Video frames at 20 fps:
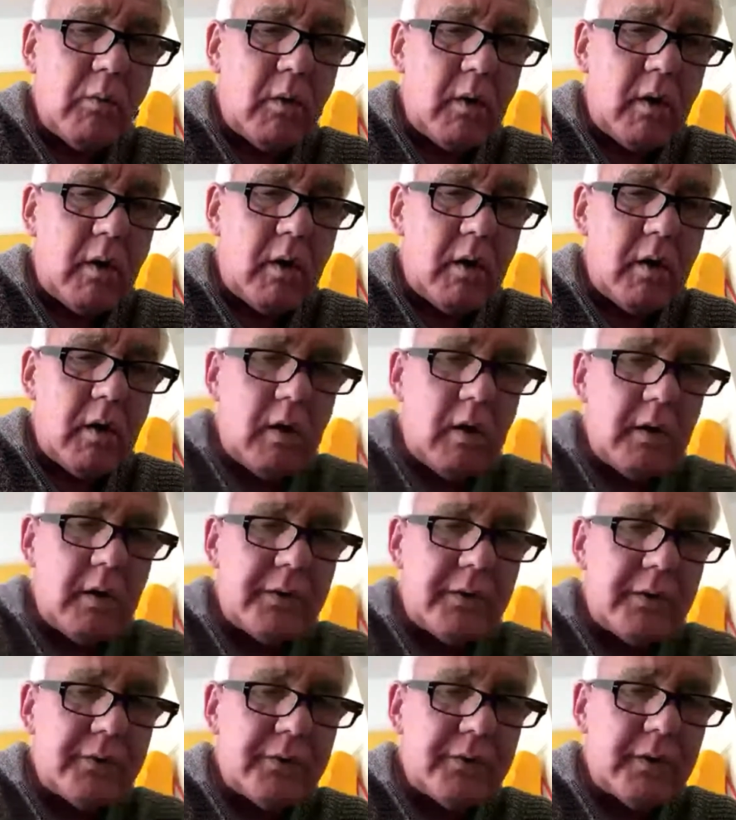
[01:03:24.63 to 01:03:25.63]
what
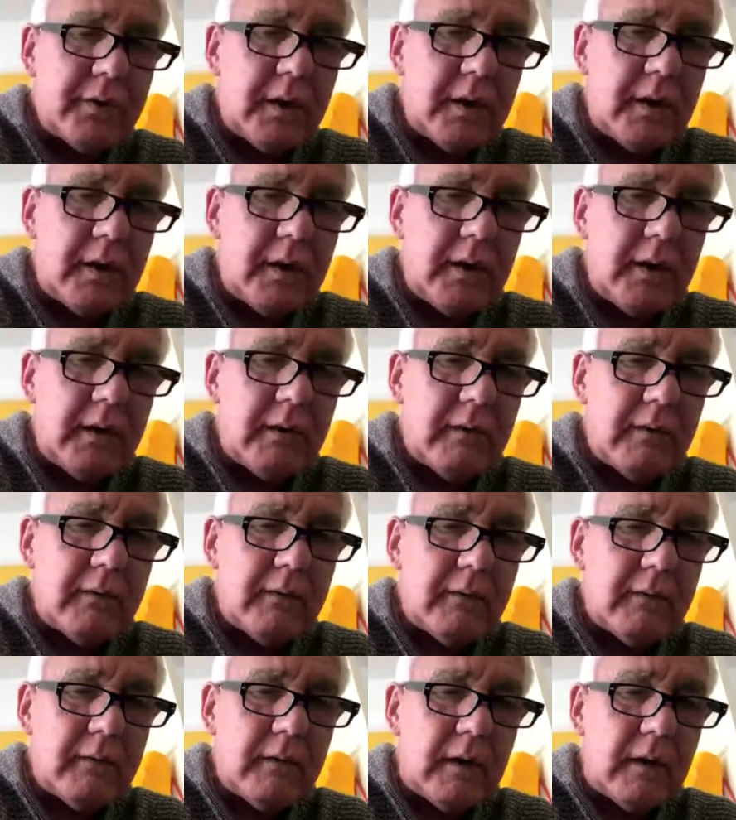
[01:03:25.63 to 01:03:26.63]
a silly
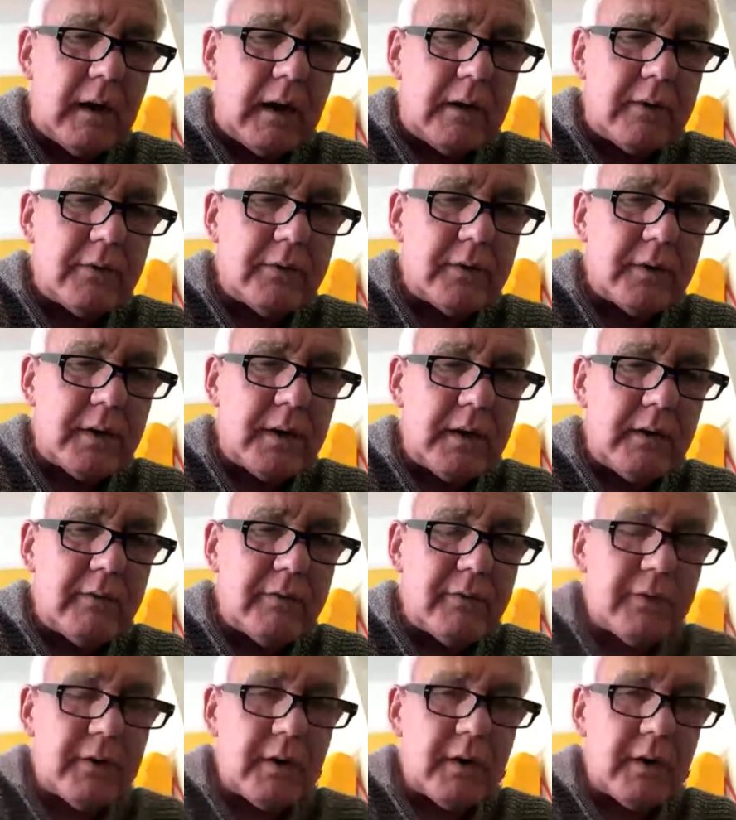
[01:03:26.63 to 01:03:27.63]
Anthony
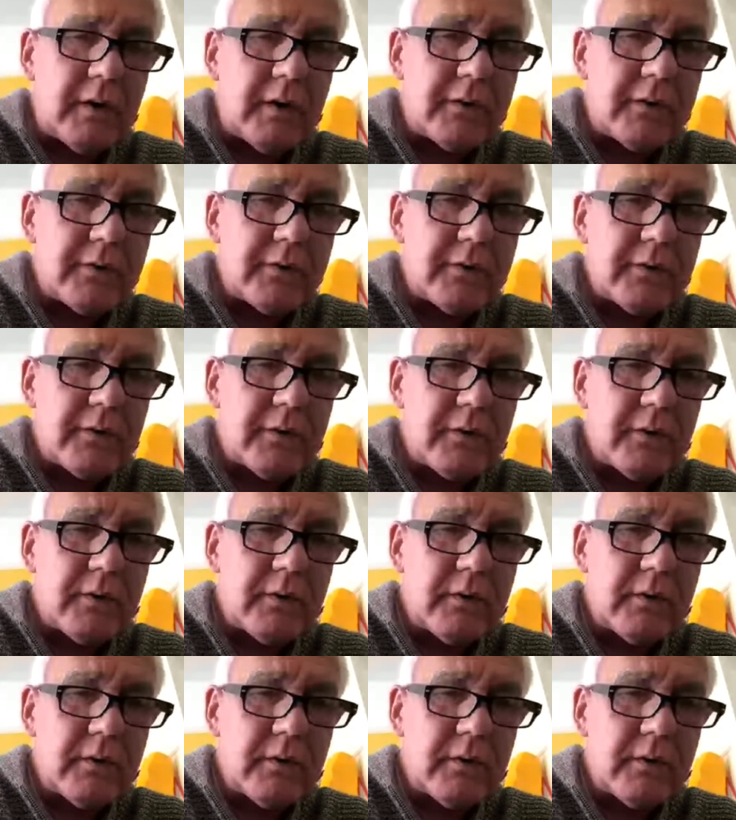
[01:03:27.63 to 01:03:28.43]
first.